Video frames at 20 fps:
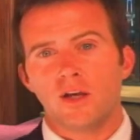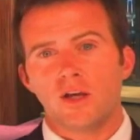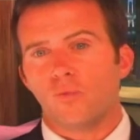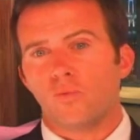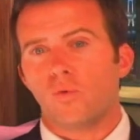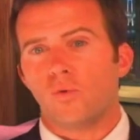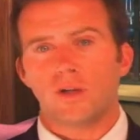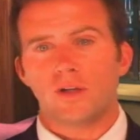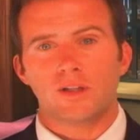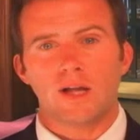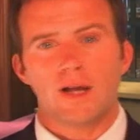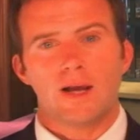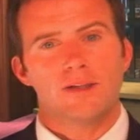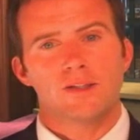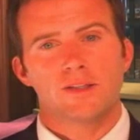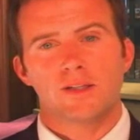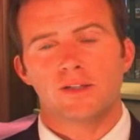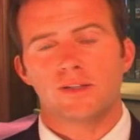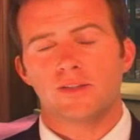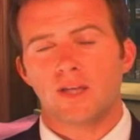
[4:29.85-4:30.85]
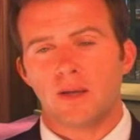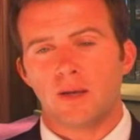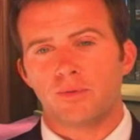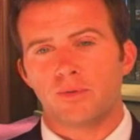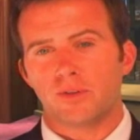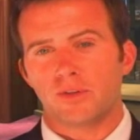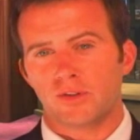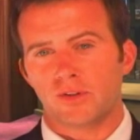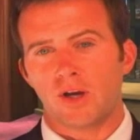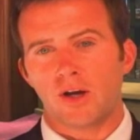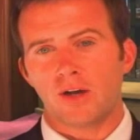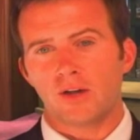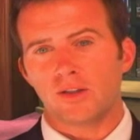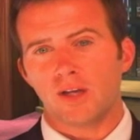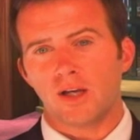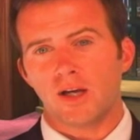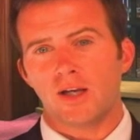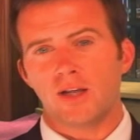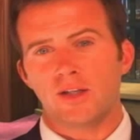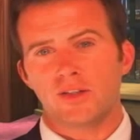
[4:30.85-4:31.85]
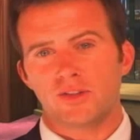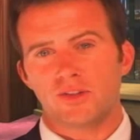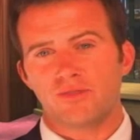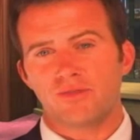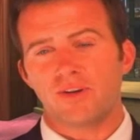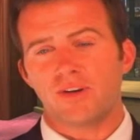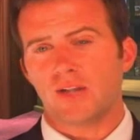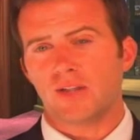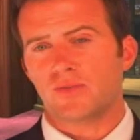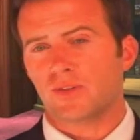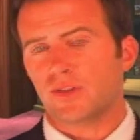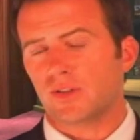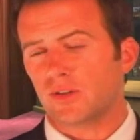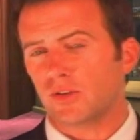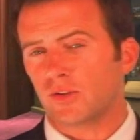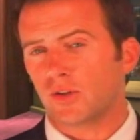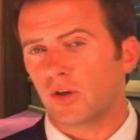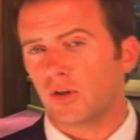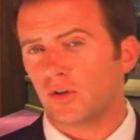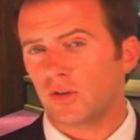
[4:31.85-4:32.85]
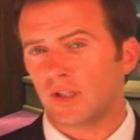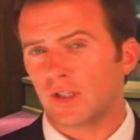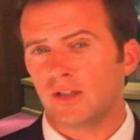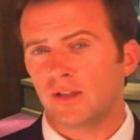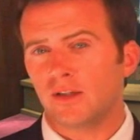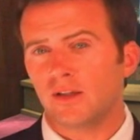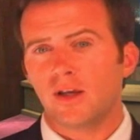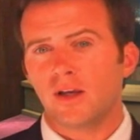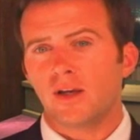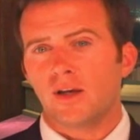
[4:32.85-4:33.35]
One classic example in our line is the phosphatidylcholine.